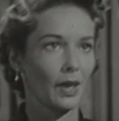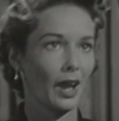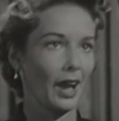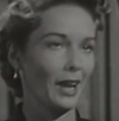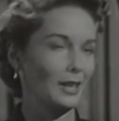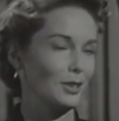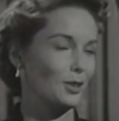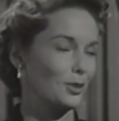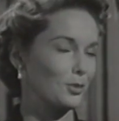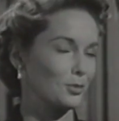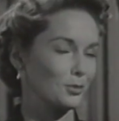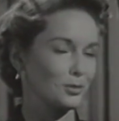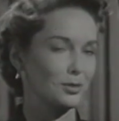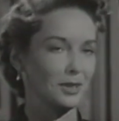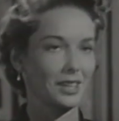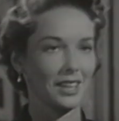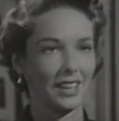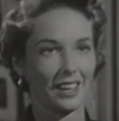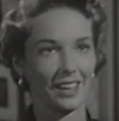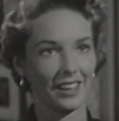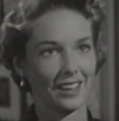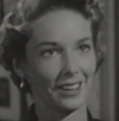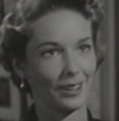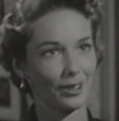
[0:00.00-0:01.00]
I don't
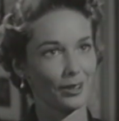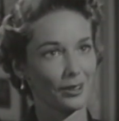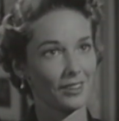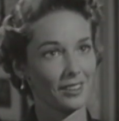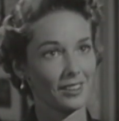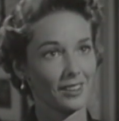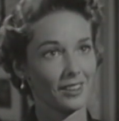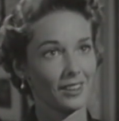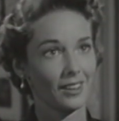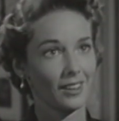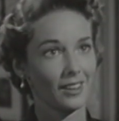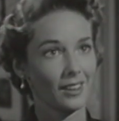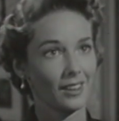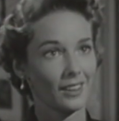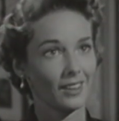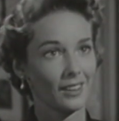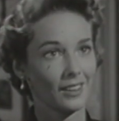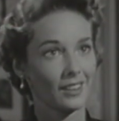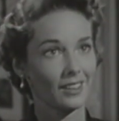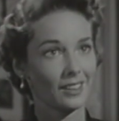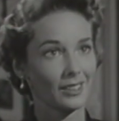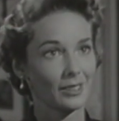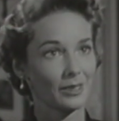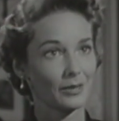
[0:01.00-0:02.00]
care.
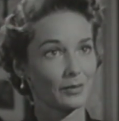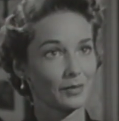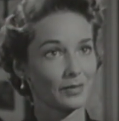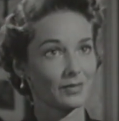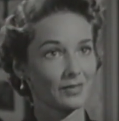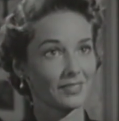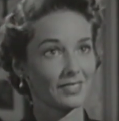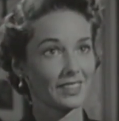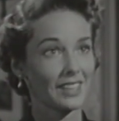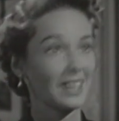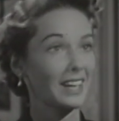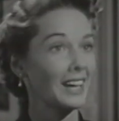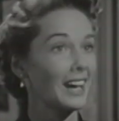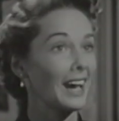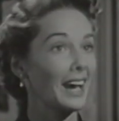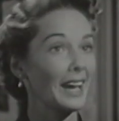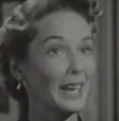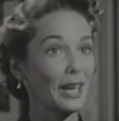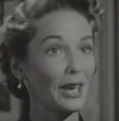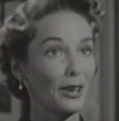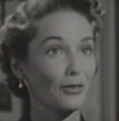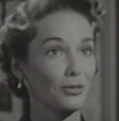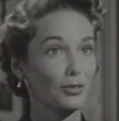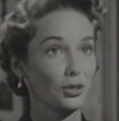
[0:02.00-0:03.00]
I
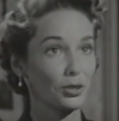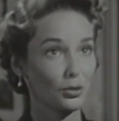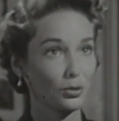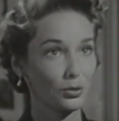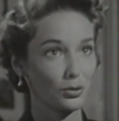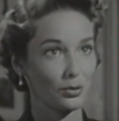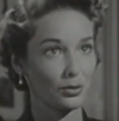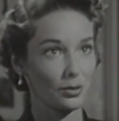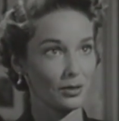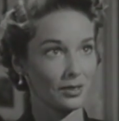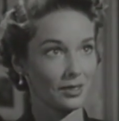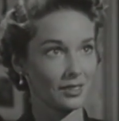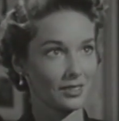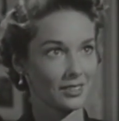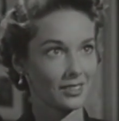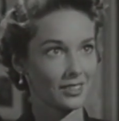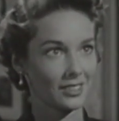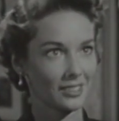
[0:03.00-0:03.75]
have you.